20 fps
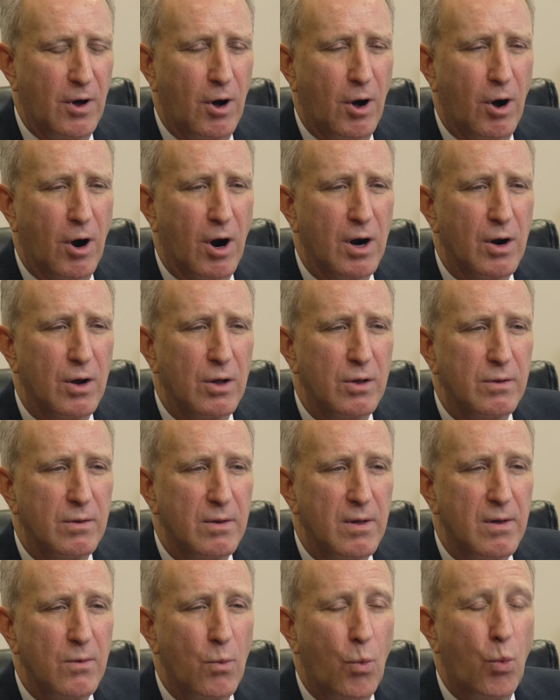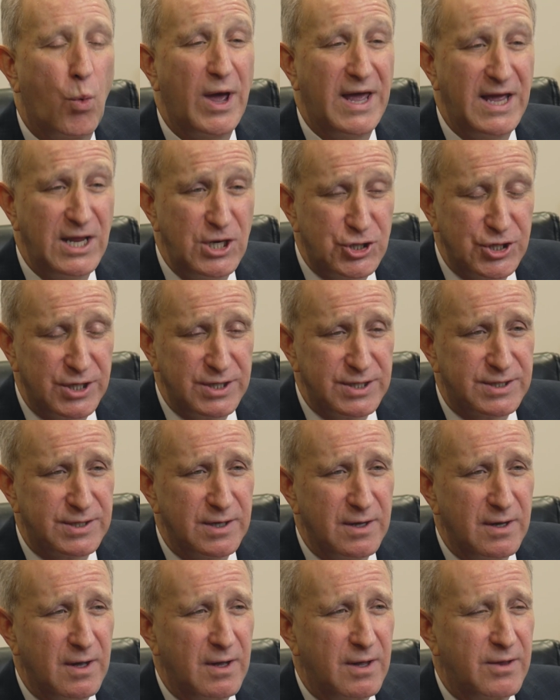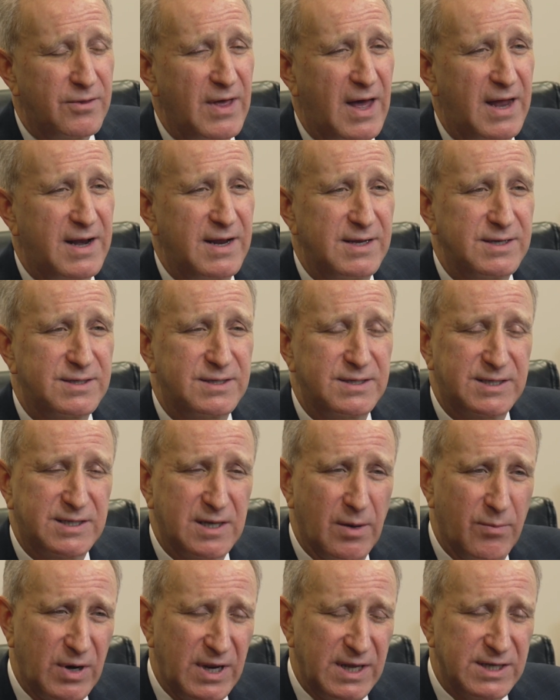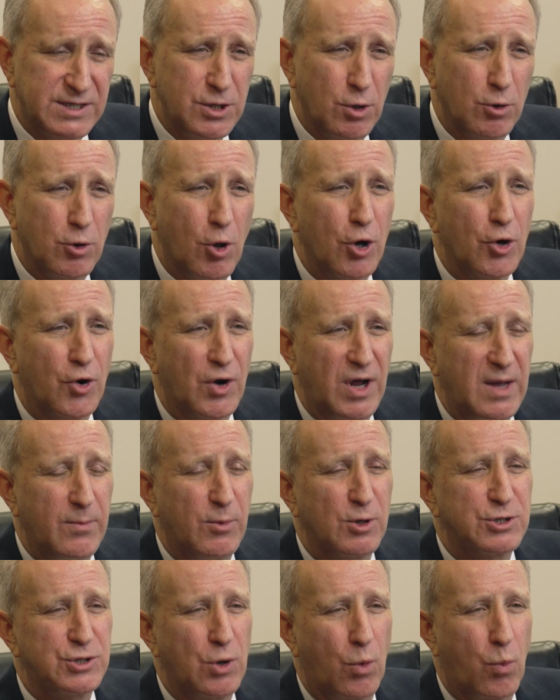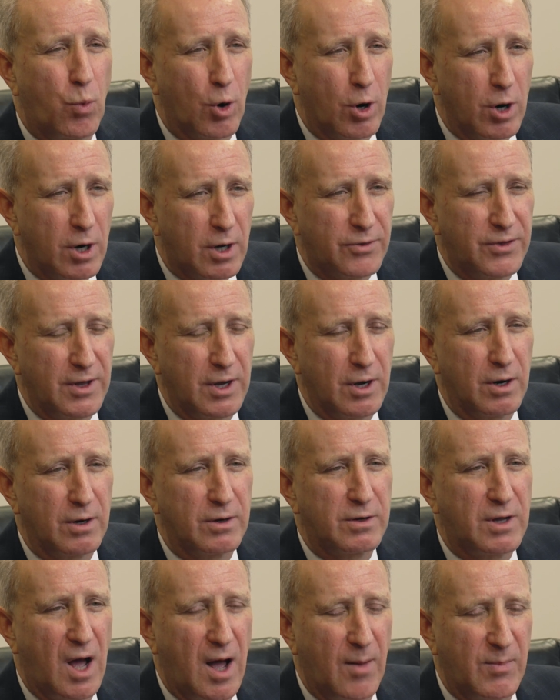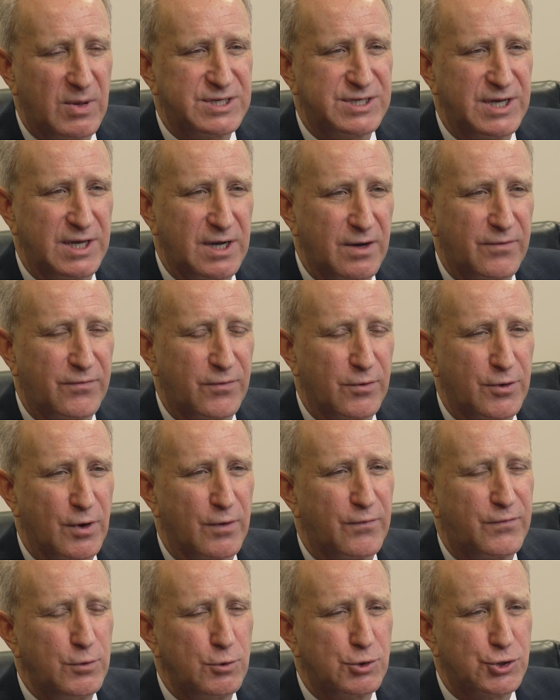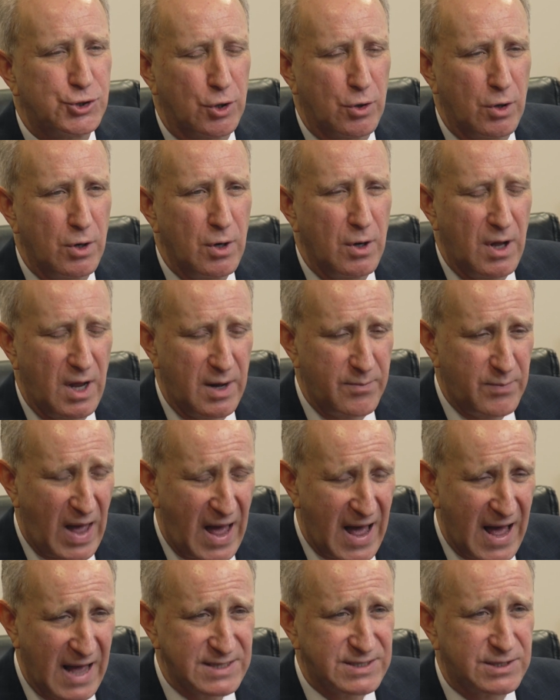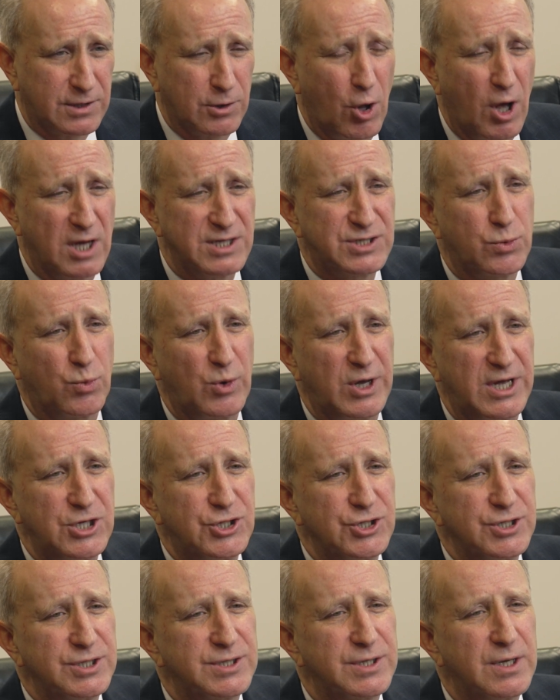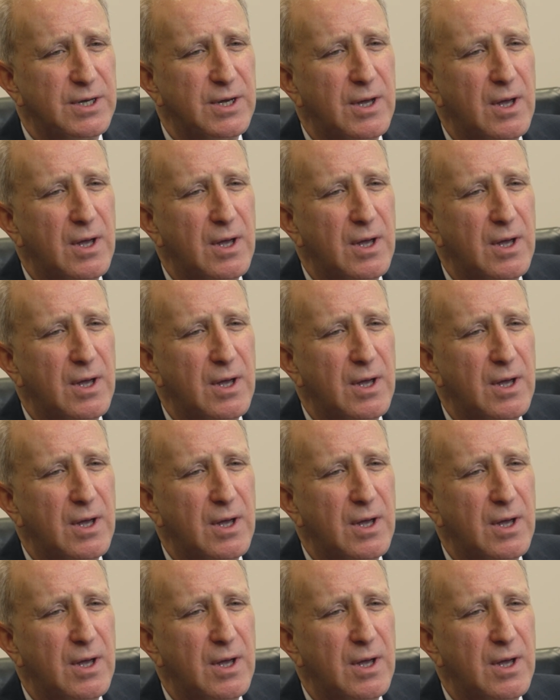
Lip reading: are wages, that is, somebody is no longer able to work, they're compensated for their future and past lost wages.